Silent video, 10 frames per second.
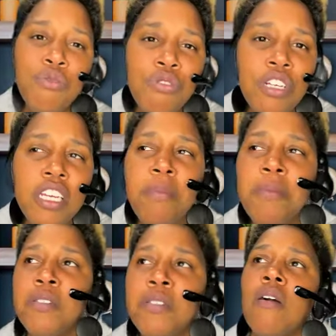You hear people
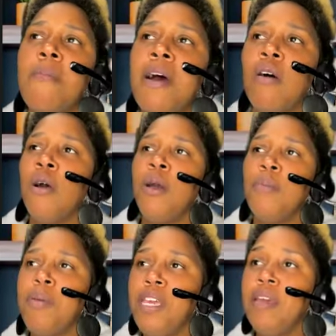talk about
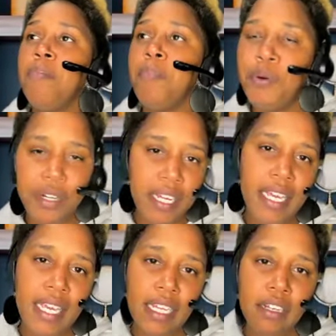being born
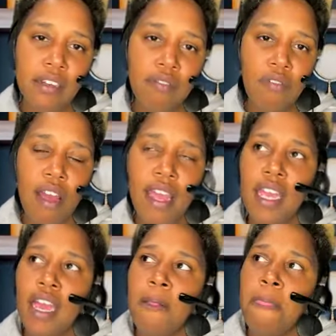again, right?
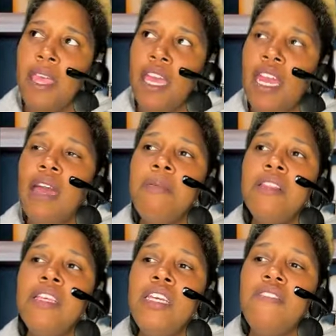And I
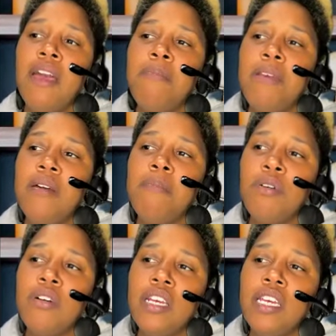believe that being
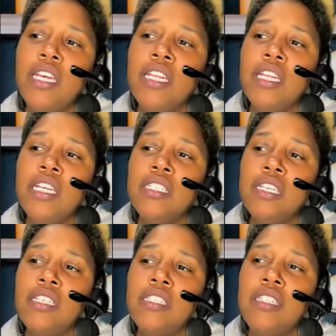born again
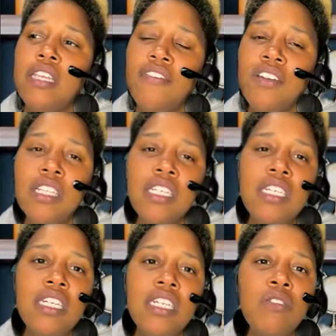is definitely
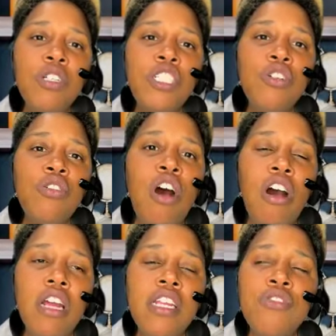dealing with your heart
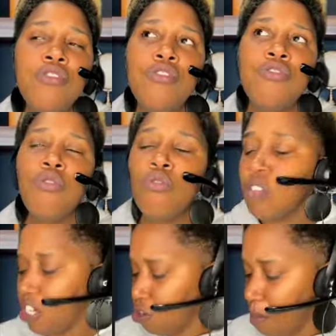and your soul and
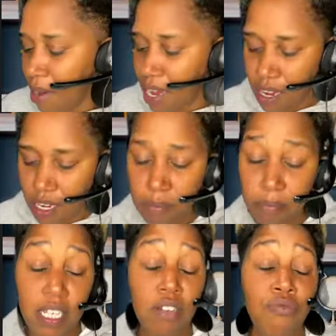your mind
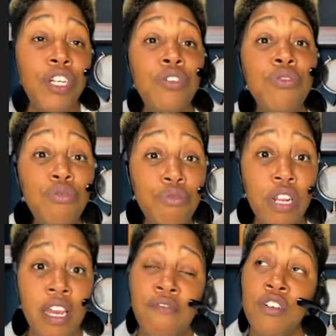being renewed
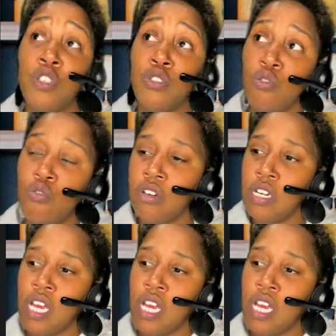and restored.